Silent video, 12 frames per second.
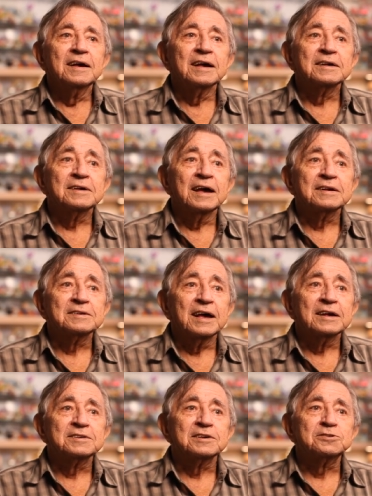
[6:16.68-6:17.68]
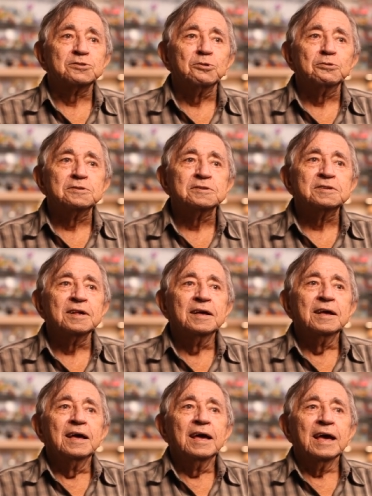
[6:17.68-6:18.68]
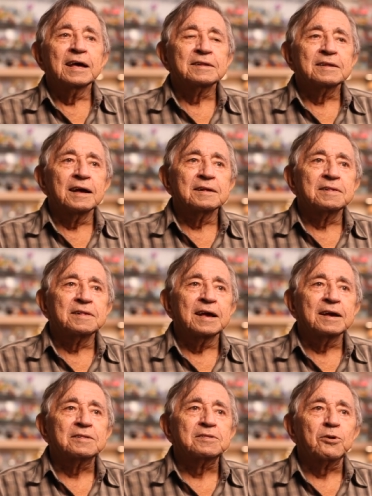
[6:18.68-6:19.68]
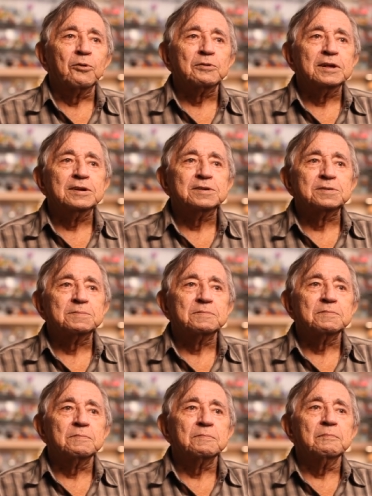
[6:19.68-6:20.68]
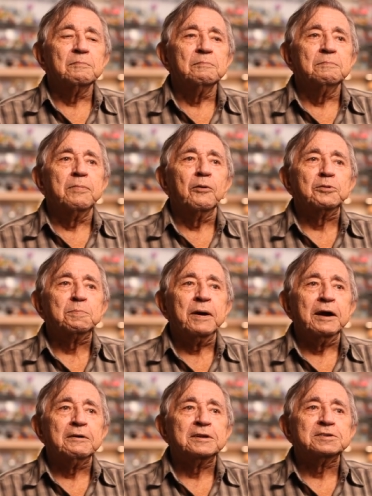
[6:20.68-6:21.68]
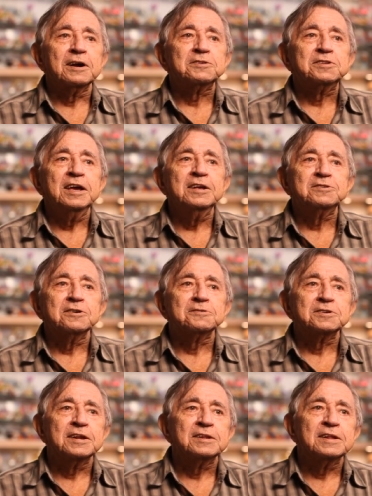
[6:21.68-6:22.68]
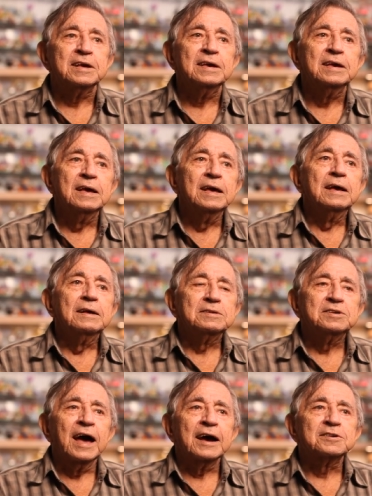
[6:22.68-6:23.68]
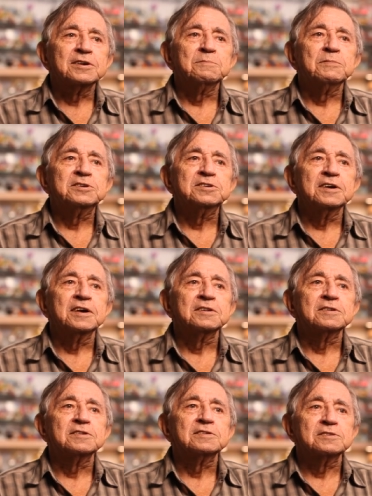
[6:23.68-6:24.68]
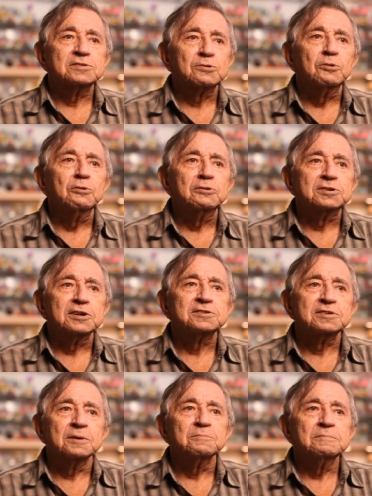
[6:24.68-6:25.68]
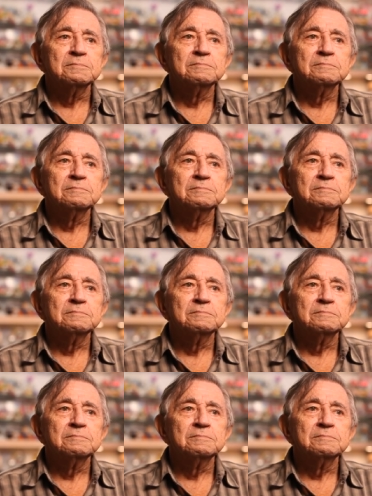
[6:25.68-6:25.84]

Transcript: as, as a student, and I think Tony's both parents are teachers in the Jackson, Michigan school system.